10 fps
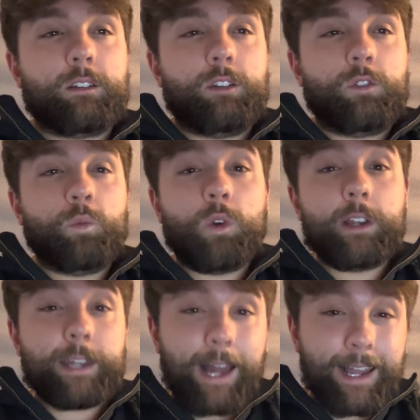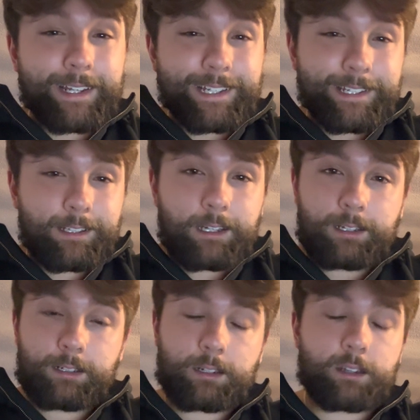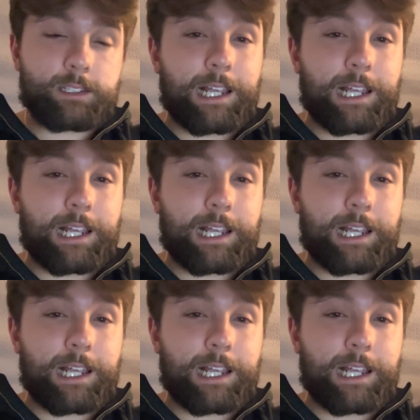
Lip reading: 190 because I